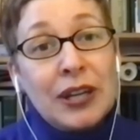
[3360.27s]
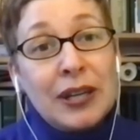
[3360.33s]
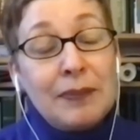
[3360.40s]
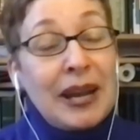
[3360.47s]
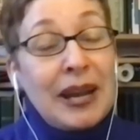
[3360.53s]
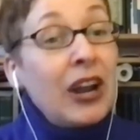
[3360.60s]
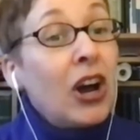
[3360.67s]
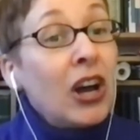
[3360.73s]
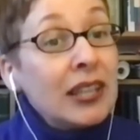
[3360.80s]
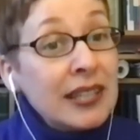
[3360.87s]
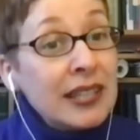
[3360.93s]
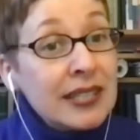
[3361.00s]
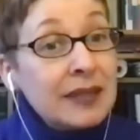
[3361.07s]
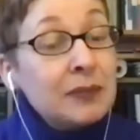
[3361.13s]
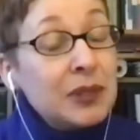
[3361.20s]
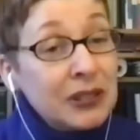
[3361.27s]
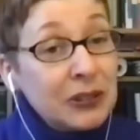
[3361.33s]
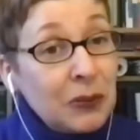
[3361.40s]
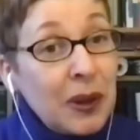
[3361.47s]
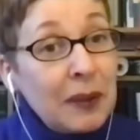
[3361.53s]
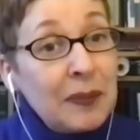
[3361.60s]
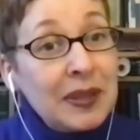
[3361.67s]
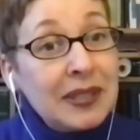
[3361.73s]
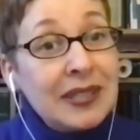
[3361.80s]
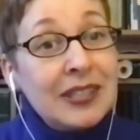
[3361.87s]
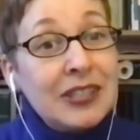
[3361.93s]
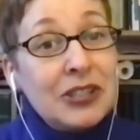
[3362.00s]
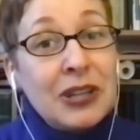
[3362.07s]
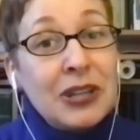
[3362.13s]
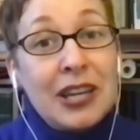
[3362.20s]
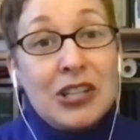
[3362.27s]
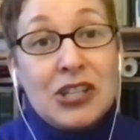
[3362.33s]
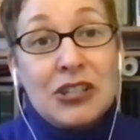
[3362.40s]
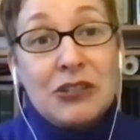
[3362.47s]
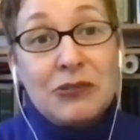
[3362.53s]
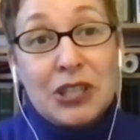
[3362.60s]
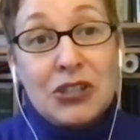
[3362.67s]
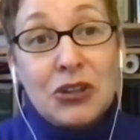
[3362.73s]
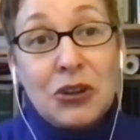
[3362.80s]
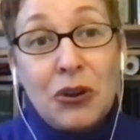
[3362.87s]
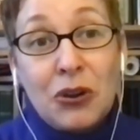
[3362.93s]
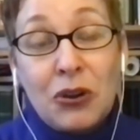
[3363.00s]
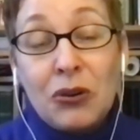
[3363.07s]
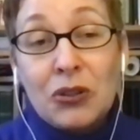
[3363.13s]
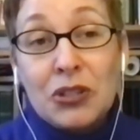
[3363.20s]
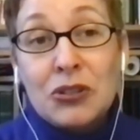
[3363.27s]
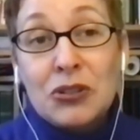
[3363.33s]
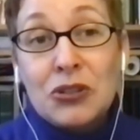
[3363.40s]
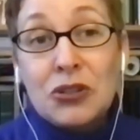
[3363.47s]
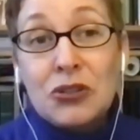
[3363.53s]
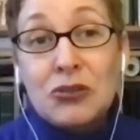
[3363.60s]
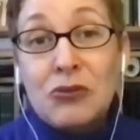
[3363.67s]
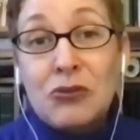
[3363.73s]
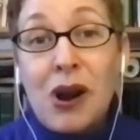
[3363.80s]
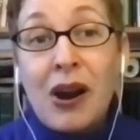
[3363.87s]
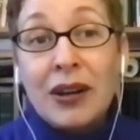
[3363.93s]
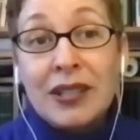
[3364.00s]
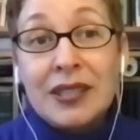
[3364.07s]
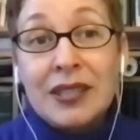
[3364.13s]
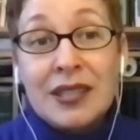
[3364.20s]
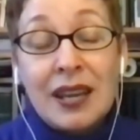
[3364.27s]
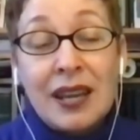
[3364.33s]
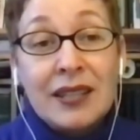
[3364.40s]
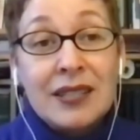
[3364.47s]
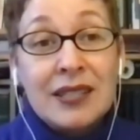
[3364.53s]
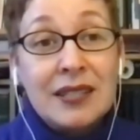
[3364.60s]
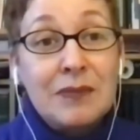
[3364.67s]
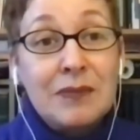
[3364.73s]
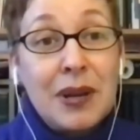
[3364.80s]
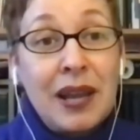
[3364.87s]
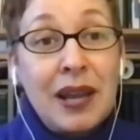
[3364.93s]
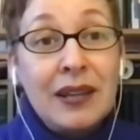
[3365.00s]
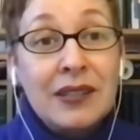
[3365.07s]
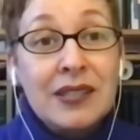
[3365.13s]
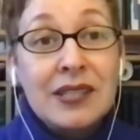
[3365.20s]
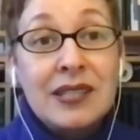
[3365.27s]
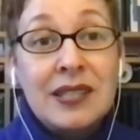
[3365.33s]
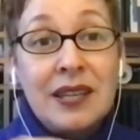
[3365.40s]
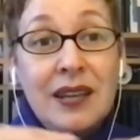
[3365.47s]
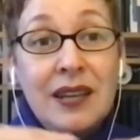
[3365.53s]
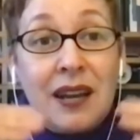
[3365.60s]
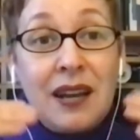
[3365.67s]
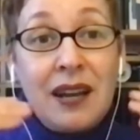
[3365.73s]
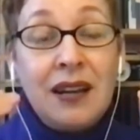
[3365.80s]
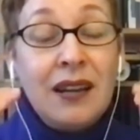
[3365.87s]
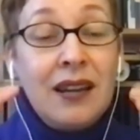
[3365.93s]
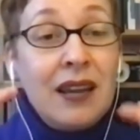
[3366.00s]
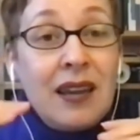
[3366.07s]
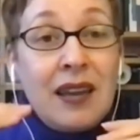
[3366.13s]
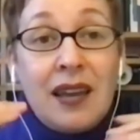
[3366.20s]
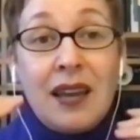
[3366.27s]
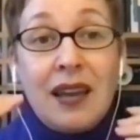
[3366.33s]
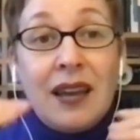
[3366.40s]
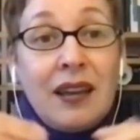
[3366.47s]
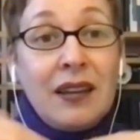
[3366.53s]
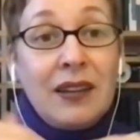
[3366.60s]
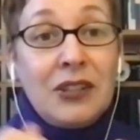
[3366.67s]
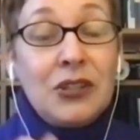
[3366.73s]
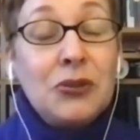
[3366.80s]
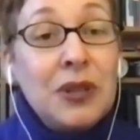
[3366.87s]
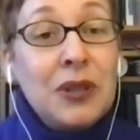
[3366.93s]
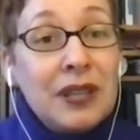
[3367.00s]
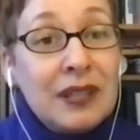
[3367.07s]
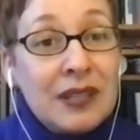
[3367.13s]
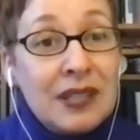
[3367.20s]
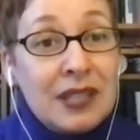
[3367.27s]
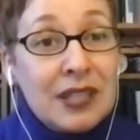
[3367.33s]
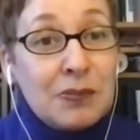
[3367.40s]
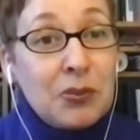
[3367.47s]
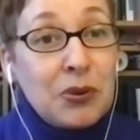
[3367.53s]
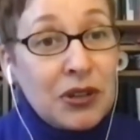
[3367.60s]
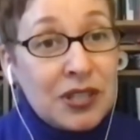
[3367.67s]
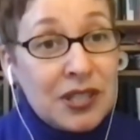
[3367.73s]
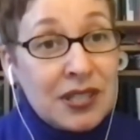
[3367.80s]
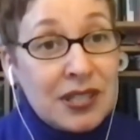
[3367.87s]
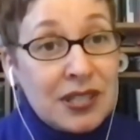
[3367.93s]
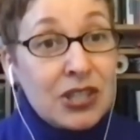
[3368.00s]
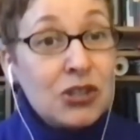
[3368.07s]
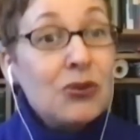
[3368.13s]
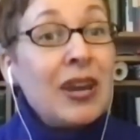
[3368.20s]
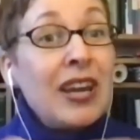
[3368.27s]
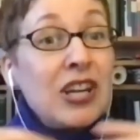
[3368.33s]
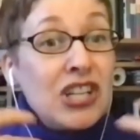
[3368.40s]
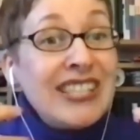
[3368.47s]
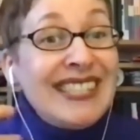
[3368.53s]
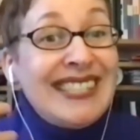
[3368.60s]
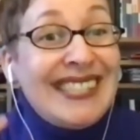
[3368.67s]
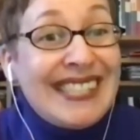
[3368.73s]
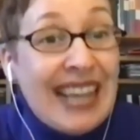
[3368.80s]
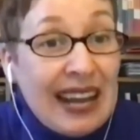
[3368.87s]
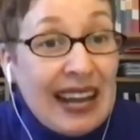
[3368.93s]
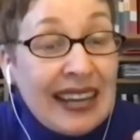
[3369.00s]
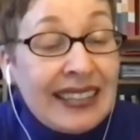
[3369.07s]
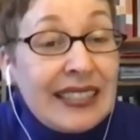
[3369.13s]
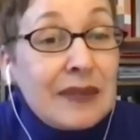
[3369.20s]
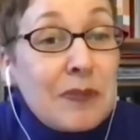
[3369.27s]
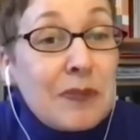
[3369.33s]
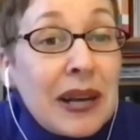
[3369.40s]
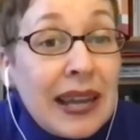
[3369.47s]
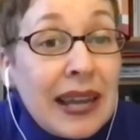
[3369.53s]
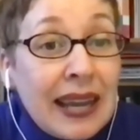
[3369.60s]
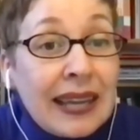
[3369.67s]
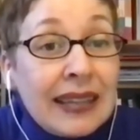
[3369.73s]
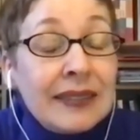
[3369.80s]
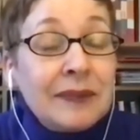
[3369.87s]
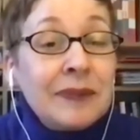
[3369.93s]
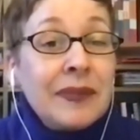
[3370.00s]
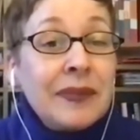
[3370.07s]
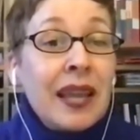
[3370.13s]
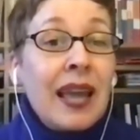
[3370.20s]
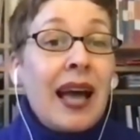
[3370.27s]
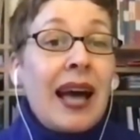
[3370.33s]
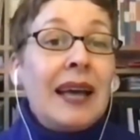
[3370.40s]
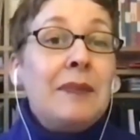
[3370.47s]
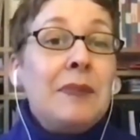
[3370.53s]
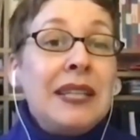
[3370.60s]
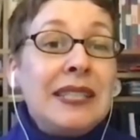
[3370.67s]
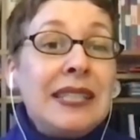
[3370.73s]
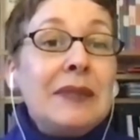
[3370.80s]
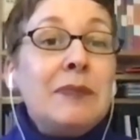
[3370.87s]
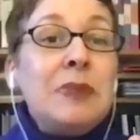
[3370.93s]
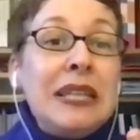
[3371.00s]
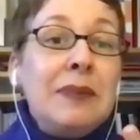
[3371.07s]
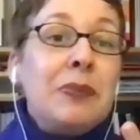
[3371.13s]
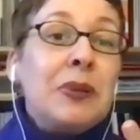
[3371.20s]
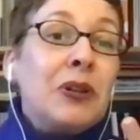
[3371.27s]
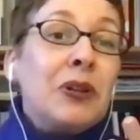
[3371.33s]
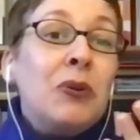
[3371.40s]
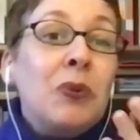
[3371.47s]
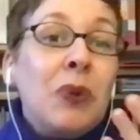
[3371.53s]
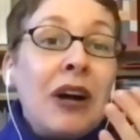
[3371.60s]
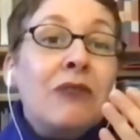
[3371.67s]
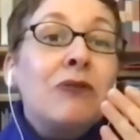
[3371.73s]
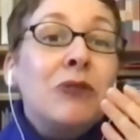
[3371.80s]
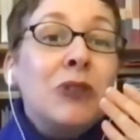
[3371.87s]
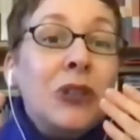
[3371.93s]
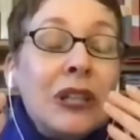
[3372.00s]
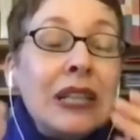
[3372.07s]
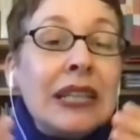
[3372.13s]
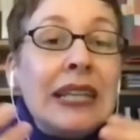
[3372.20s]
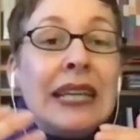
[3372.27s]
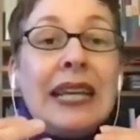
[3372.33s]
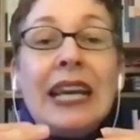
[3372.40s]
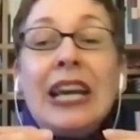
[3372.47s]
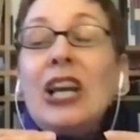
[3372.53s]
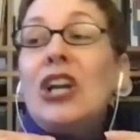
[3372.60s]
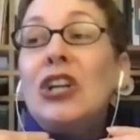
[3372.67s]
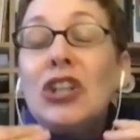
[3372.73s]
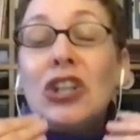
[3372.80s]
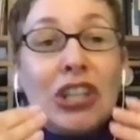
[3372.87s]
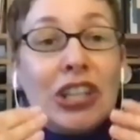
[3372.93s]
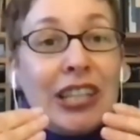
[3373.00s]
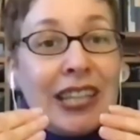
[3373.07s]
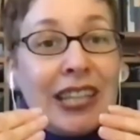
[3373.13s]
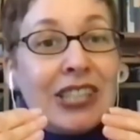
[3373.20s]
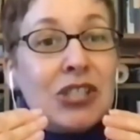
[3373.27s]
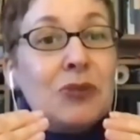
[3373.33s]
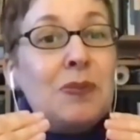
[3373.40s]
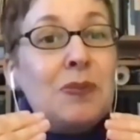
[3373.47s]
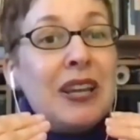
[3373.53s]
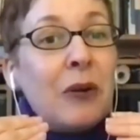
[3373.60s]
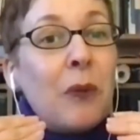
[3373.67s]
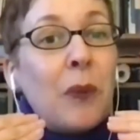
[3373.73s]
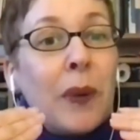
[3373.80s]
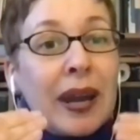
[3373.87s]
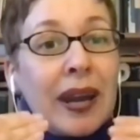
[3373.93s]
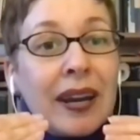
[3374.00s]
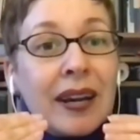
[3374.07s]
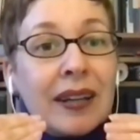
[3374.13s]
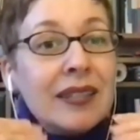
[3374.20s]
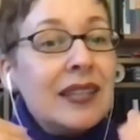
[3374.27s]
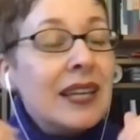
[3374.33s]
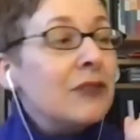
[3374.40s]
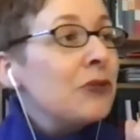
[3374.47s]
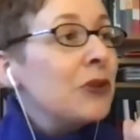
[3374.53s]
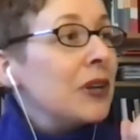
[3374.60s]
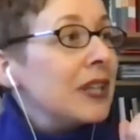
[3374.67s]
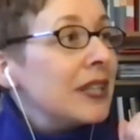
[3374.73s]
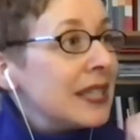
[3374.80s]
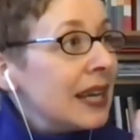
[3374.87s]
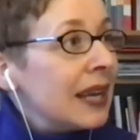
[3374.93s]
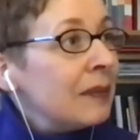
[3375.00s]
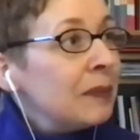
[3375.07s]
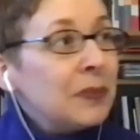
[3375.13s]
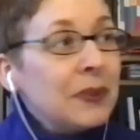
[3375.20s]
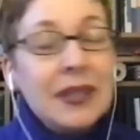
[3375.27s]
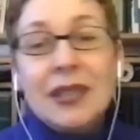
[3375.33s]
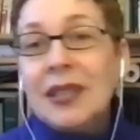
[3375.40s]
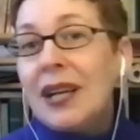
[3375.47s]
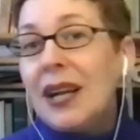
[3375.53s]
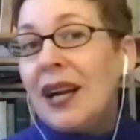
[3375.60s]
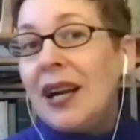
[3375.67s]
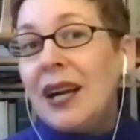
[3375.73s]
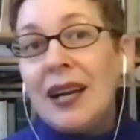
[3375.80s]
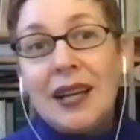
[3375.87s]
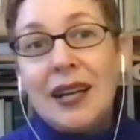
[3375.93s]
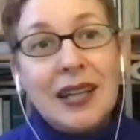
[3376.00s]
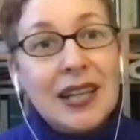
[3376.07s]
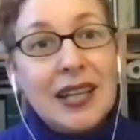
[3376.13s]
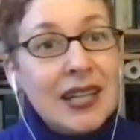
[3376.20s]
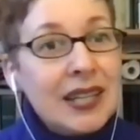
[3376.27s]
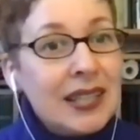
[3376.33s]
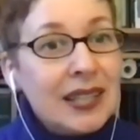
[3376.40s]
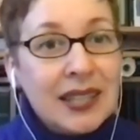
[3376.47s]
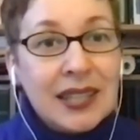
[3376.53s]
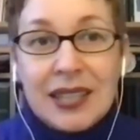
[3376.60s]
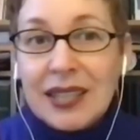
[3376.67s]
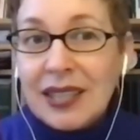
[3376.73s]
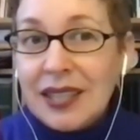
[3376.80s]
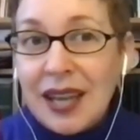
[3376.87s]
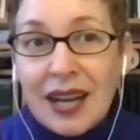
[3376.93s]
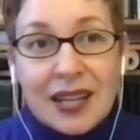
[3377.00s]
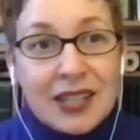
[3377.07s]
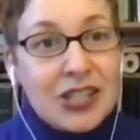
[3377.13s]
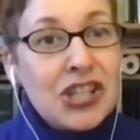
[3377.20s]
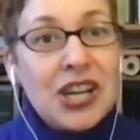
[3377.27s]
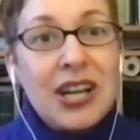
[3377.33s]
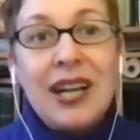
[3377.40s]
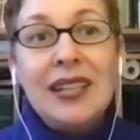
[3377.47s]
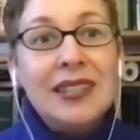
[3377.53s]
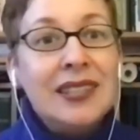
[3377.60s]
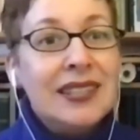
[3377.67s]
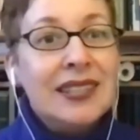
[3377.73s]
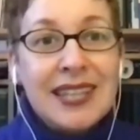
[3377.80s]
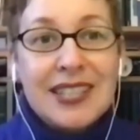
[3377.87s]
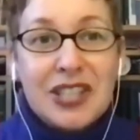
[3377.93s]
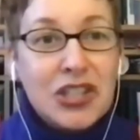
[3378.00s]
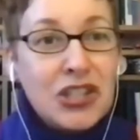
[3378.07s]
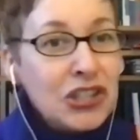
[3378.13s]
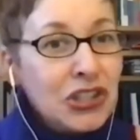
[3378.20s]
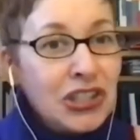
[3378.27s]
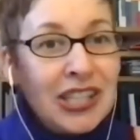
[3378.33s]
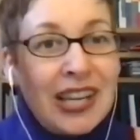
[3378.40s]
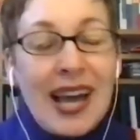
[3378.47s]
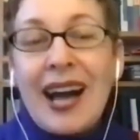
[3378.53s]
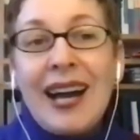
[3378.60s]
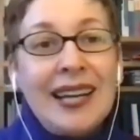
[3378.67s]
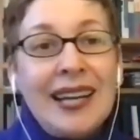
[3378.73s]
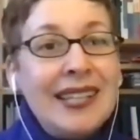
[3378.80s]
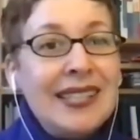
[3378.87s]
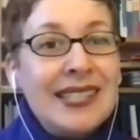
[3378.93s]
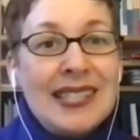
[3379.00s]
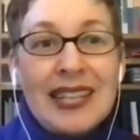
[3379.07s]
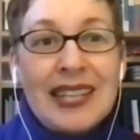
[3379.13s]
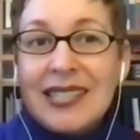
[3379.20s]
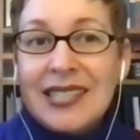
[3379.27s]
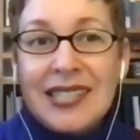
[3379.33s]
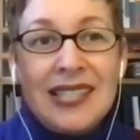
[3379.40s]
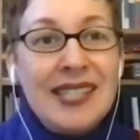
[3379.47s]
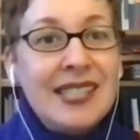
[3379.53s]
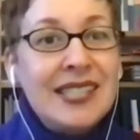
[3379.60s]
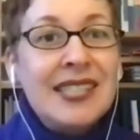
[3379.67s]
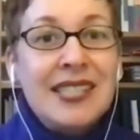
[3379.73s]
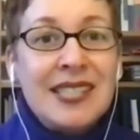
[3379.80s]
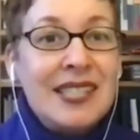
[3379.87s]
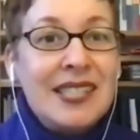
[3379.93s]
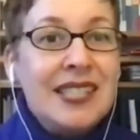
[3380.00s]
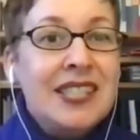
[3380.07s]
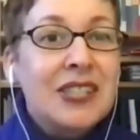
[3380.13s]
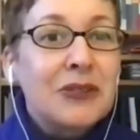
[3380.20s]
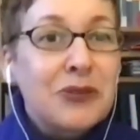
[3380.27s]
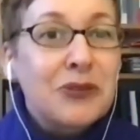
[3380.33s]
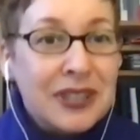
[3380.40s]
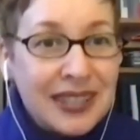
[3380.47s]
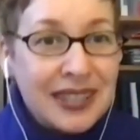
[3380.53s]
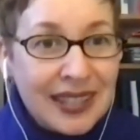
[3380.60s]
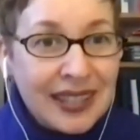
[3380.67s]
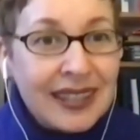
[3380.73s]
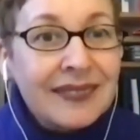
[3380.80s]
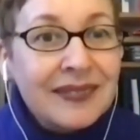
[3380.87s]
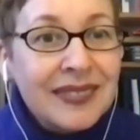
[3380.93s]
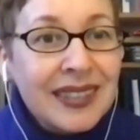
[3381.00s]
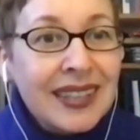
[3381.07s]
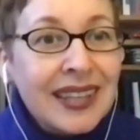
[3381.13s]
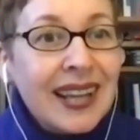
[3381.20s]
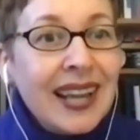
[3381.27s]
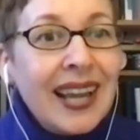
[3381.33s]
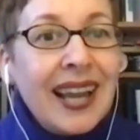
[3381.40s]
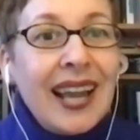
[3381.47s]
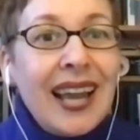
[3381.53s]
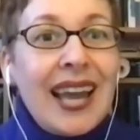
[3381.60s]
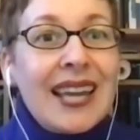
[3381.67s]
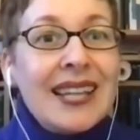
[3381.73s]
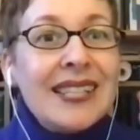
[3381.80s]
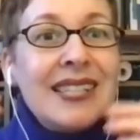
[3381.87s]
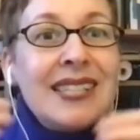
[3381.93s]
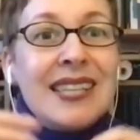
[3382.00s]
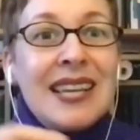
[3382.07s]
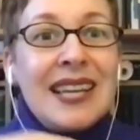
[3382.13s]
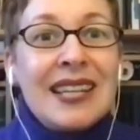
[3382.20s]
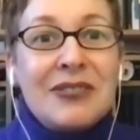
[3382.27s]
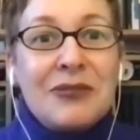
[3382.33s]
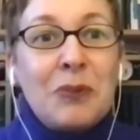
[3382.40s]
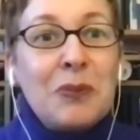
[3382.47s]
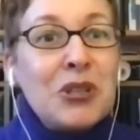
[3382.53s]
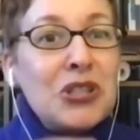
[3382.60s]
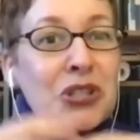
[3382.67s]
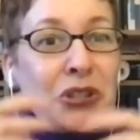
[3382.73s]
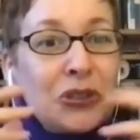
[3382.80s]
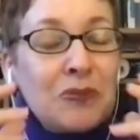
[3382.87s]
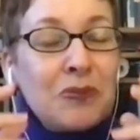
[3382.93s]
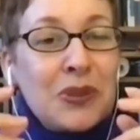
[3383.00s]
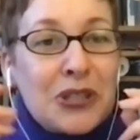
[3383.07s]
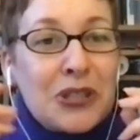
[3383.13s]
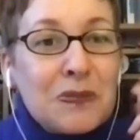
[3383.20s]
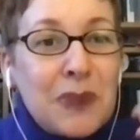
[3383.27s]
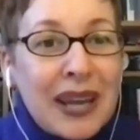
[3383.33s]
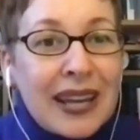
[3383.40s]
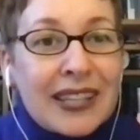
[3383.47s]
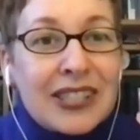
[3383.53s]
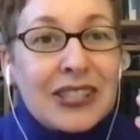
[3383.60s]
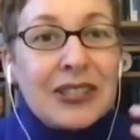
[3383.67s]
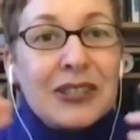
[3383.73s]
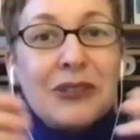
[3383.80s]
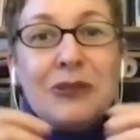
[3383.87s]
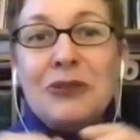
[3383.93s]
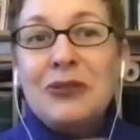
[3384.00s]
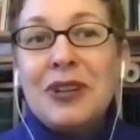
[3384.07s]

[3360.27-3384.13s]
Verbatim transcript: my colleagues in built environment education, if I talk also to architects and planners that are doing these processes to actually design and plan, I'm meeting people who are really learning to be aware that, for example, a young child has a certain height and sees the city differently. And that from a certain perspective,